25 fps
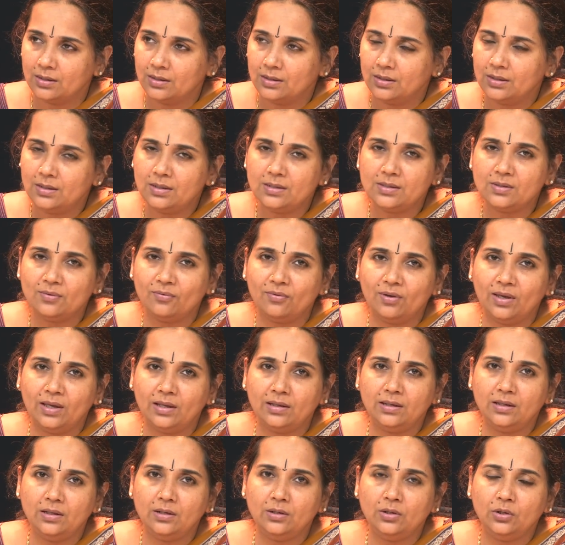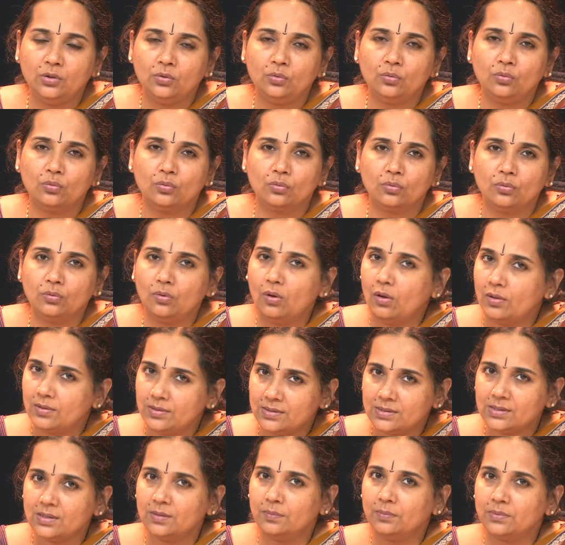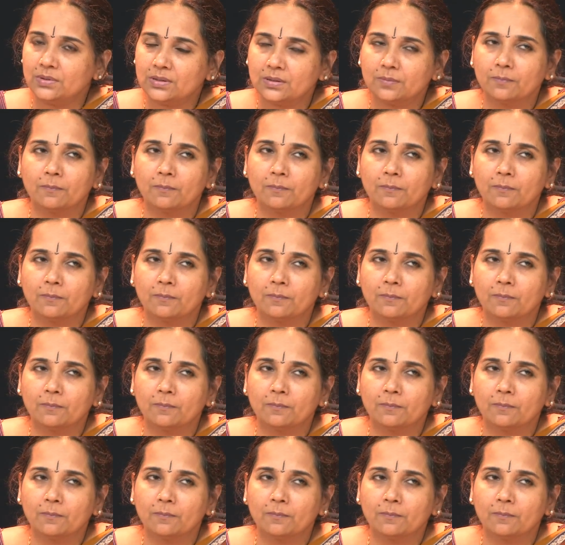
It is a fairly new concept,